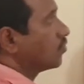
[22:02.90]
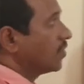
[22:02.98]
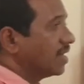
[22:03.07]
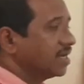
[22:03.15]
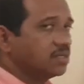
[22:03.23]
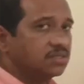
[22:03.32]

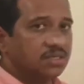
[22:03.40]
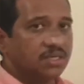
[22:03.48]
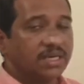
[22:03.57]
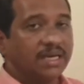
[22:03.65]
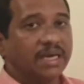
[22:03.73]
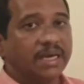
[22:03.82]

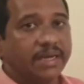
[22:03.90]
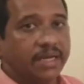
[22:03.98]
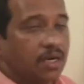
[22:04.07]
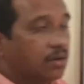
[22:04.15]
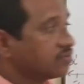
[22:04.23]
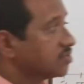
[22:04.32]
find
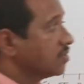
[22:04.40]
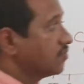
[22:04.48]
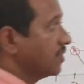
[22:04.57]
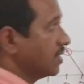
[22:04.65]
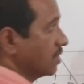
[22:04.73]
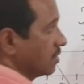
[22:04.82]
area of the
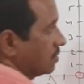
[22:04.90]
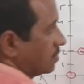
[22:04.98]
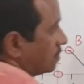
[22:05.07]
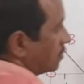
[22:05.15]
figure.